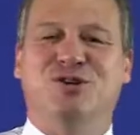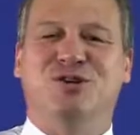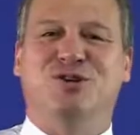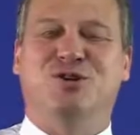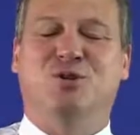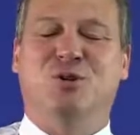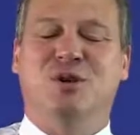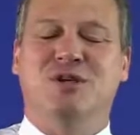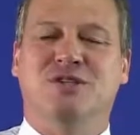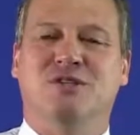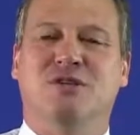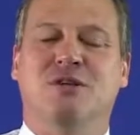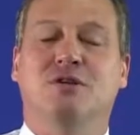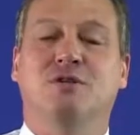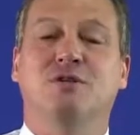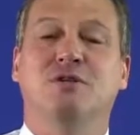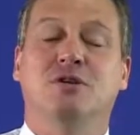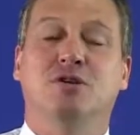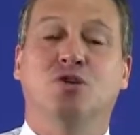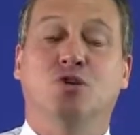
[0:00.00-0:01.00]
little twist
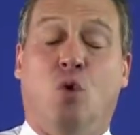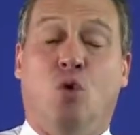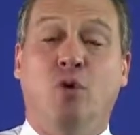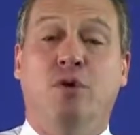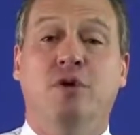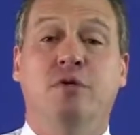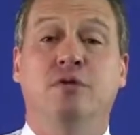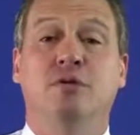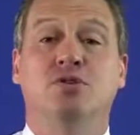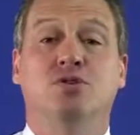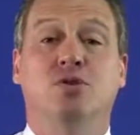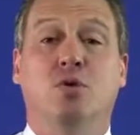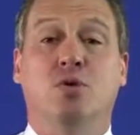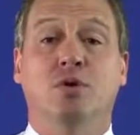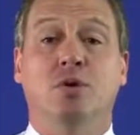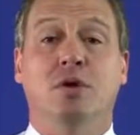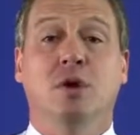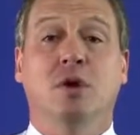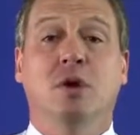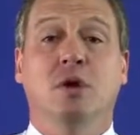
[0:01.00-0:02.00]
to the torn and
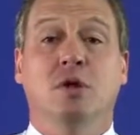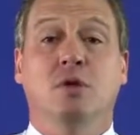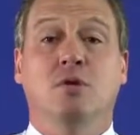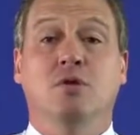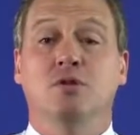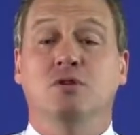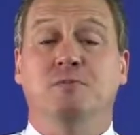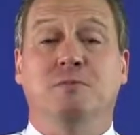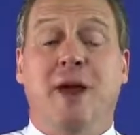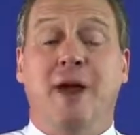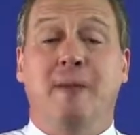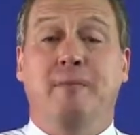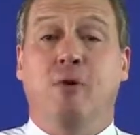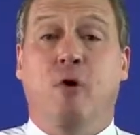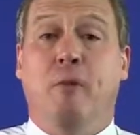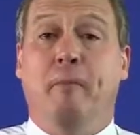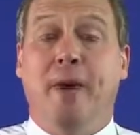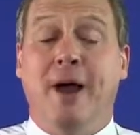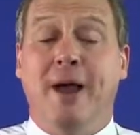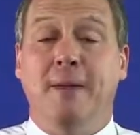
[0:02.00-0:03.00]
restored newspaper
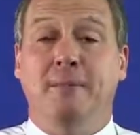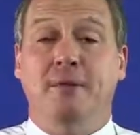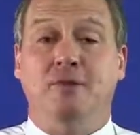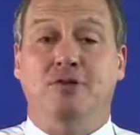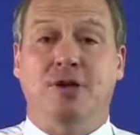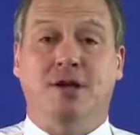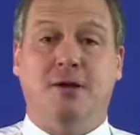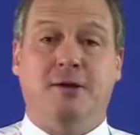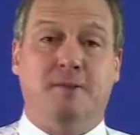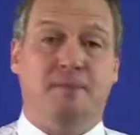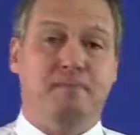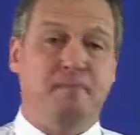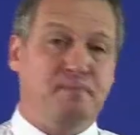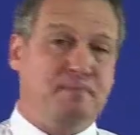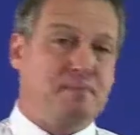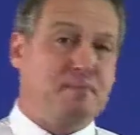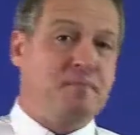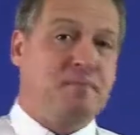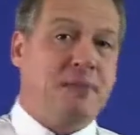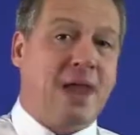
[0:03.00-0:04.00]
or paper trick?
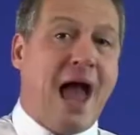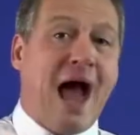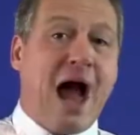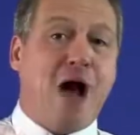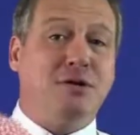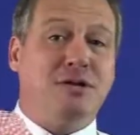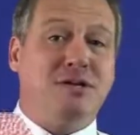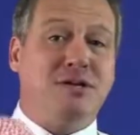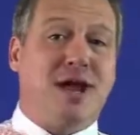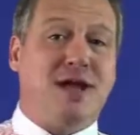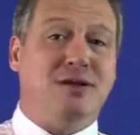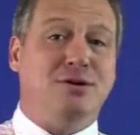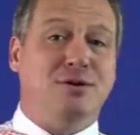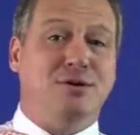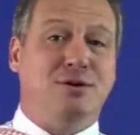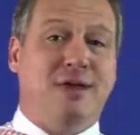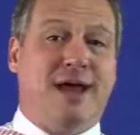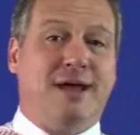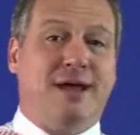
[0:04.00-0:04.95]
How did I do